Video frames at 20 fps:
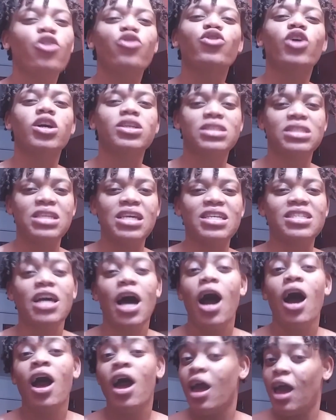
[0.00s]
Rossi's
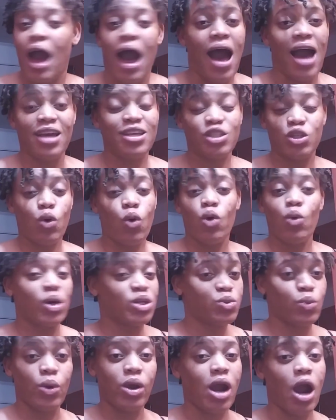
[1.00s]
High School
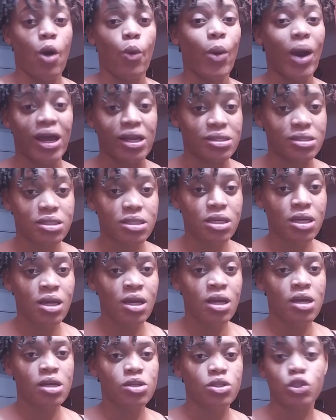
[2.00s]
was where I went.
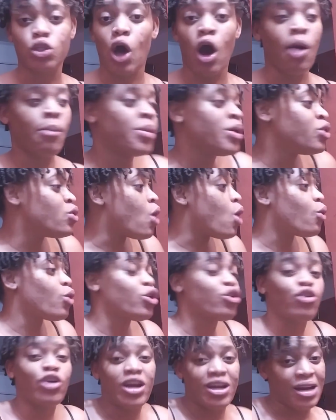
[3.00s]
So I'm in no
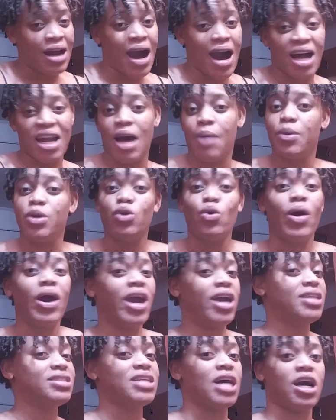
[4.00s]
Greenhall, I'm in no
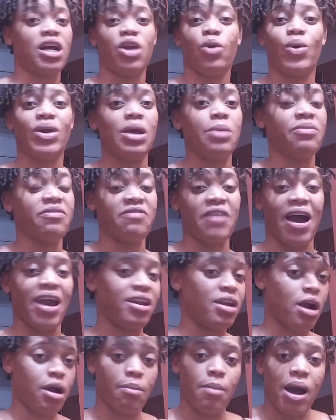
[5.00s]
exactly where them
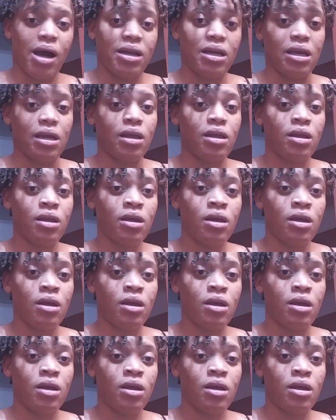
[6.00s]
find our body.